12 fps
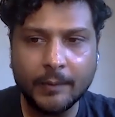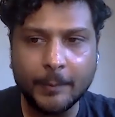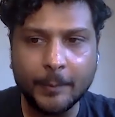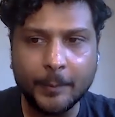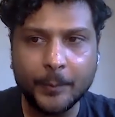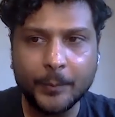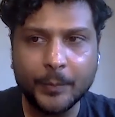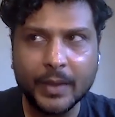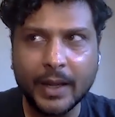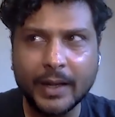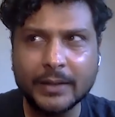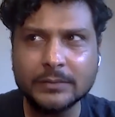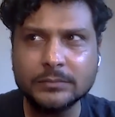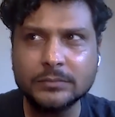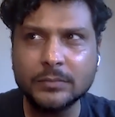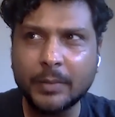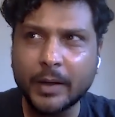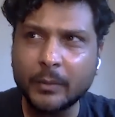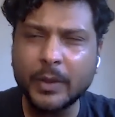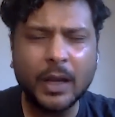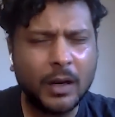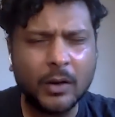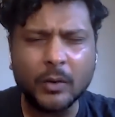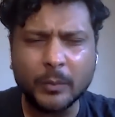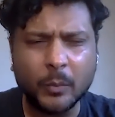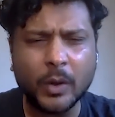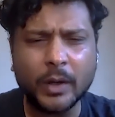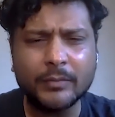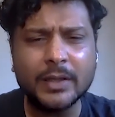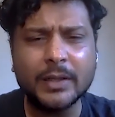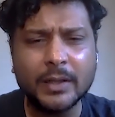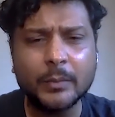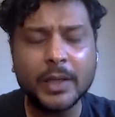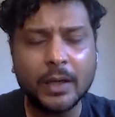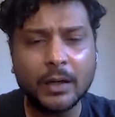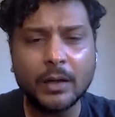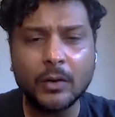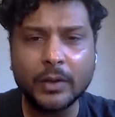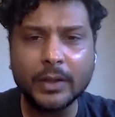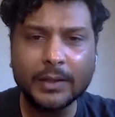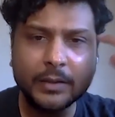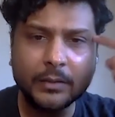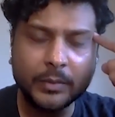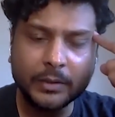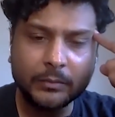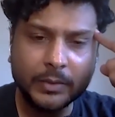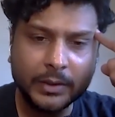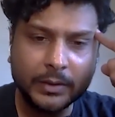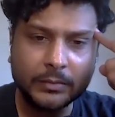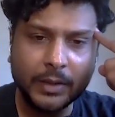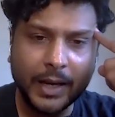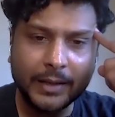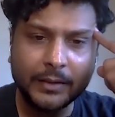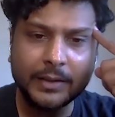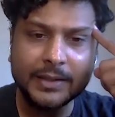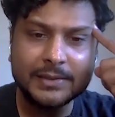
Um, and but we hung out, and whatever little we hung out, I think we we had a